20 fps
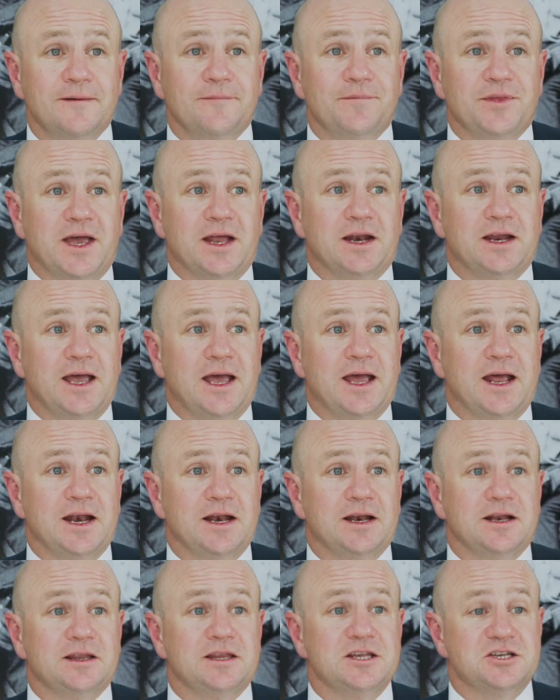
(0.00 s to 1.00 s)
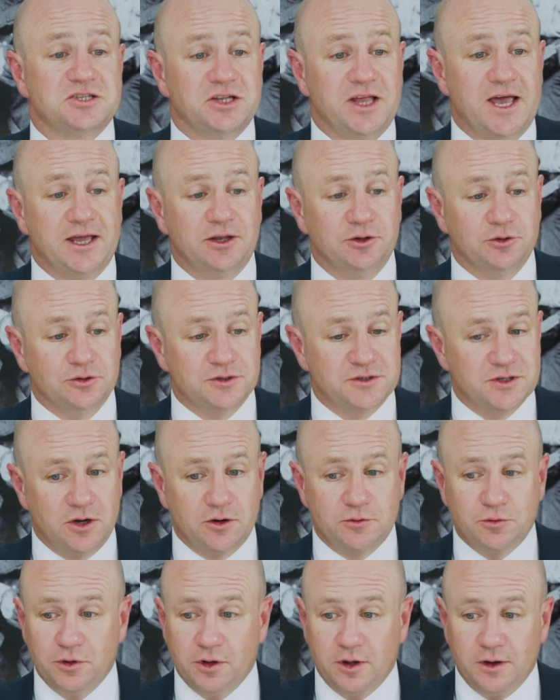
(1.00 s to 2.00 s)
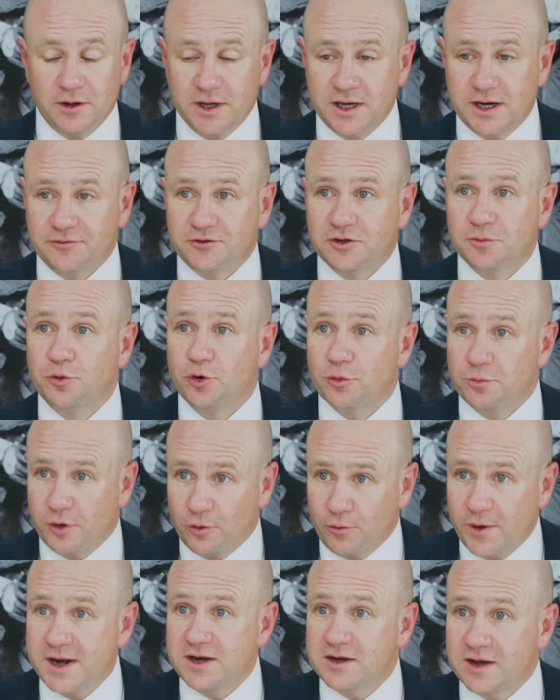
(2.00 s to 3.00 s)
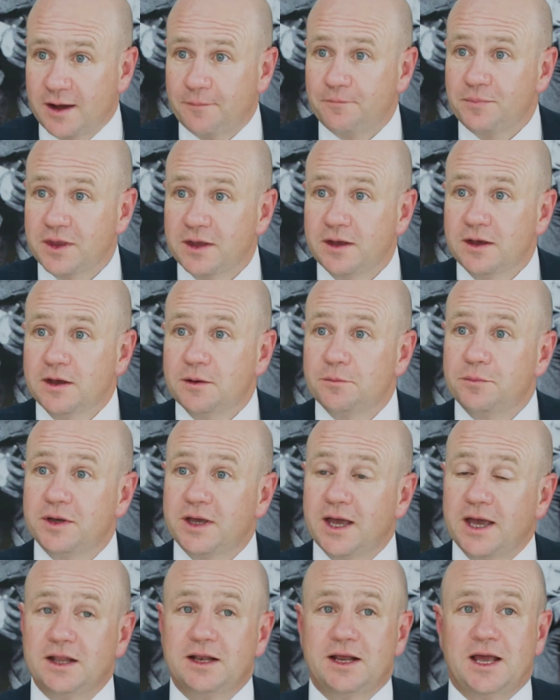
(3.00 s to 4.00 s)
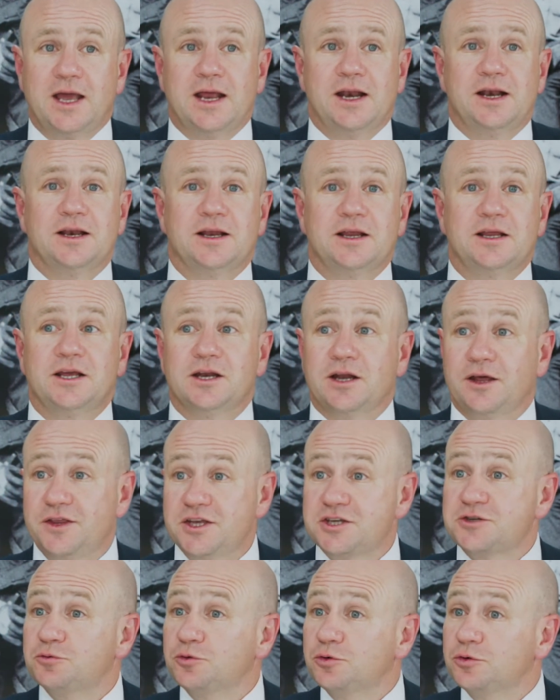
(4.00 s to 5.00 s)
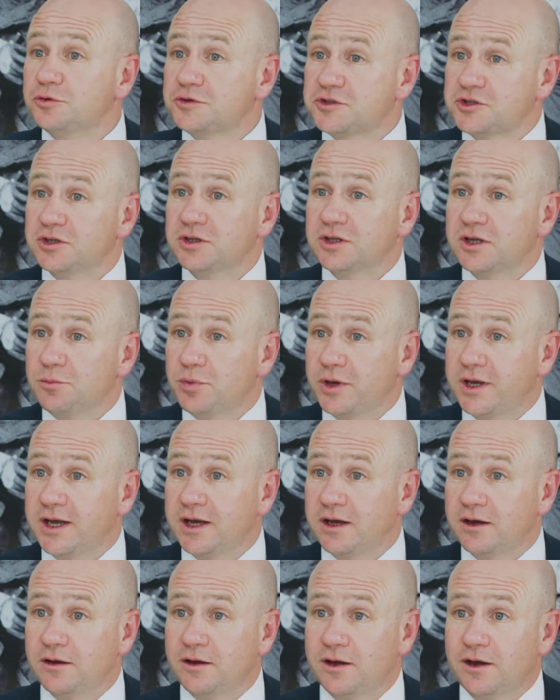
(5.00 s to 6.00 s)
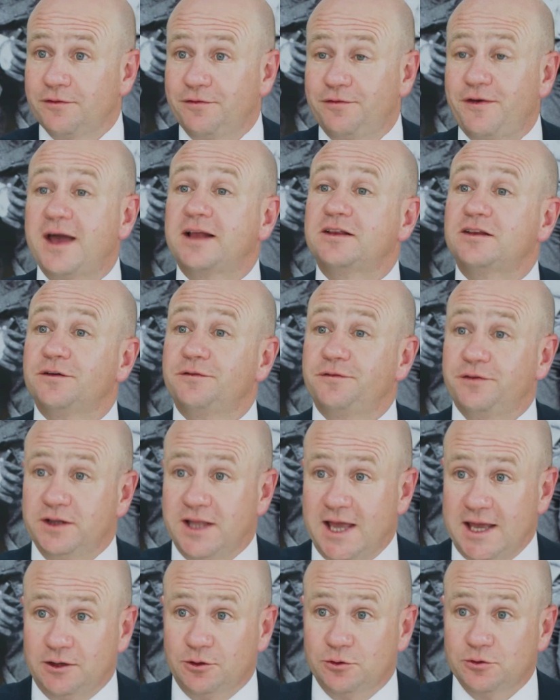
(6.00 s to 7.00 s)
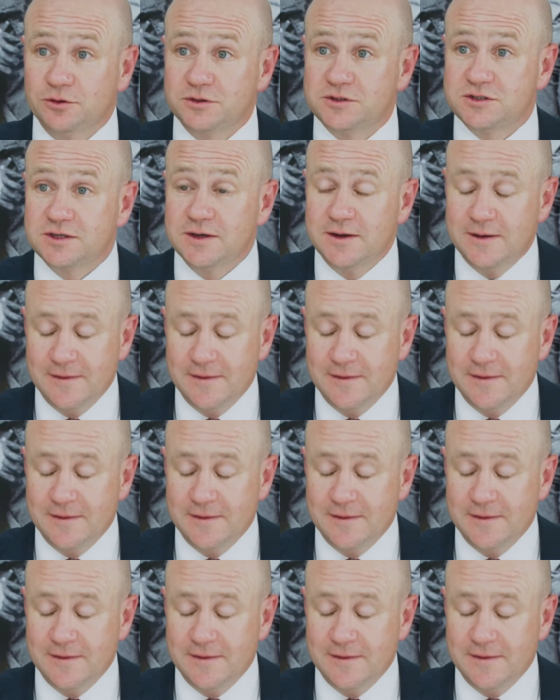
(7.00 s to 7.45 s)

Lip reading: And this landlord's like, "Well, I'm going to have to put my rent up," and you know this will certainly be a factor for landlords.